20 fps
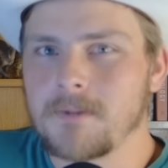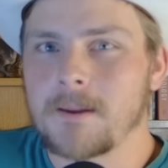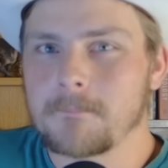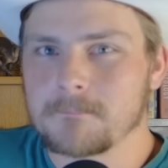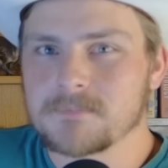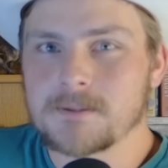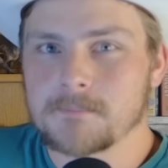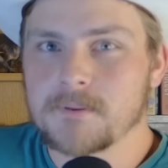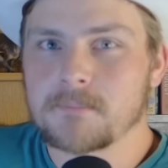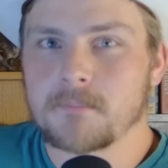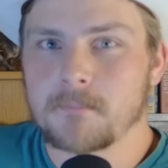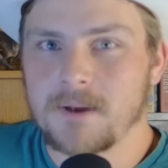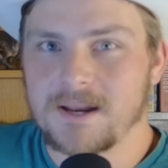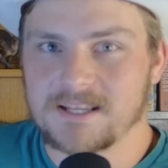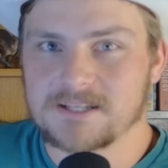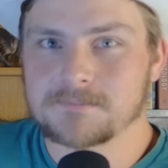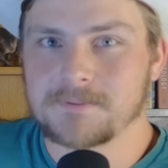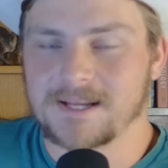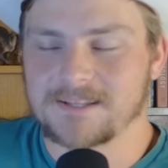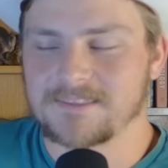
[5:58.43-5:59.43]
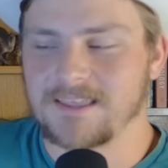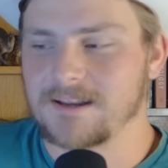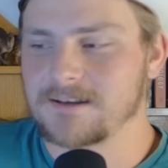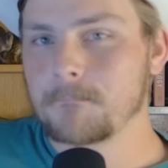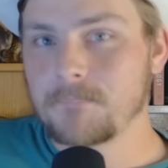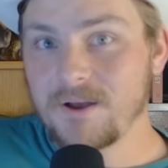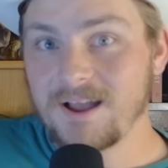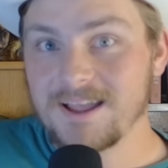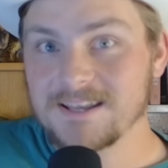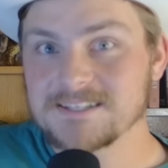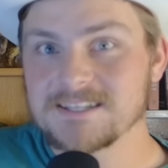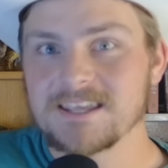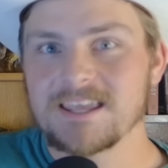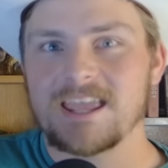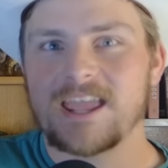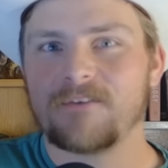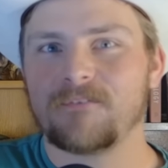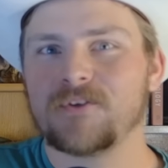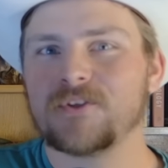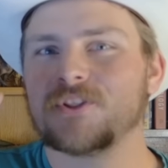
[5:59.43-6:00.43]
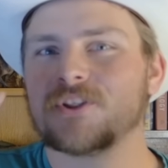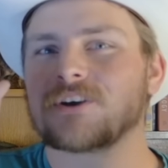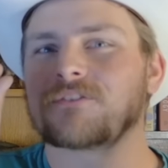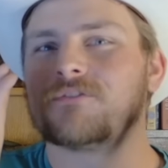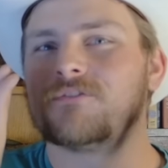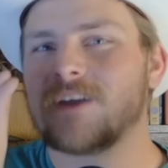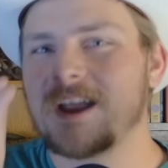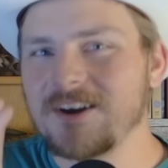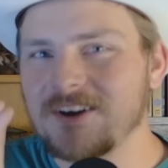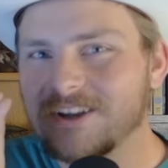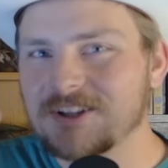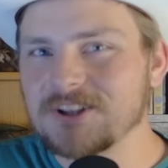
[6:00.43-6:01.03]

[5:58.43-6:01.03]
some people might expect that. But if you look very